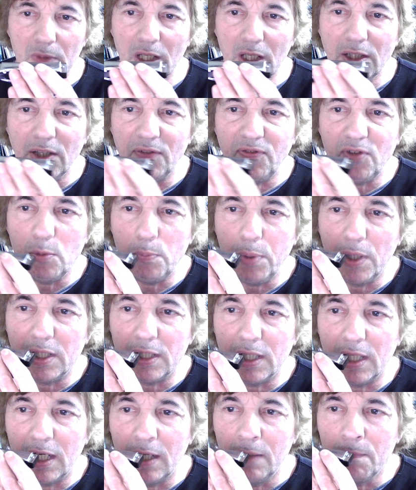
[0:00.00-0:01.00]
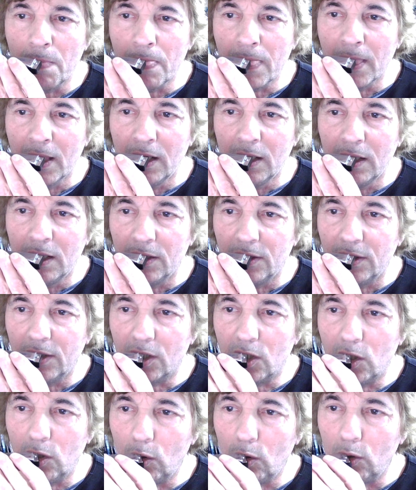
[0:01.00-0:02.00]
and if you put the
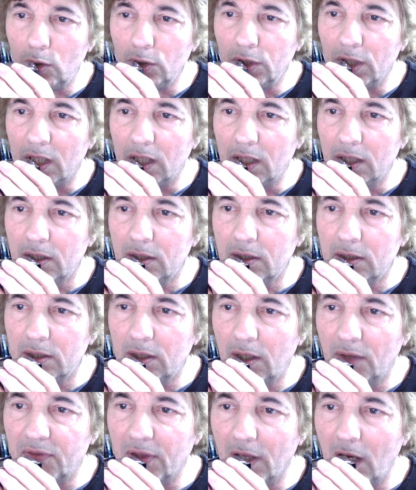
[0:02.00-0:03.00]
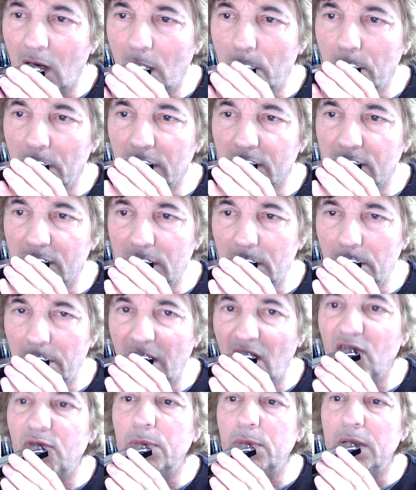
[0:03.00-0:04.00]
corner of the harmonica in your
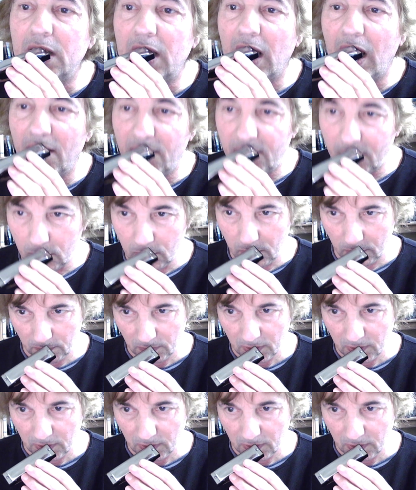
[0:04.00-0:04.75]
mouth, be careful.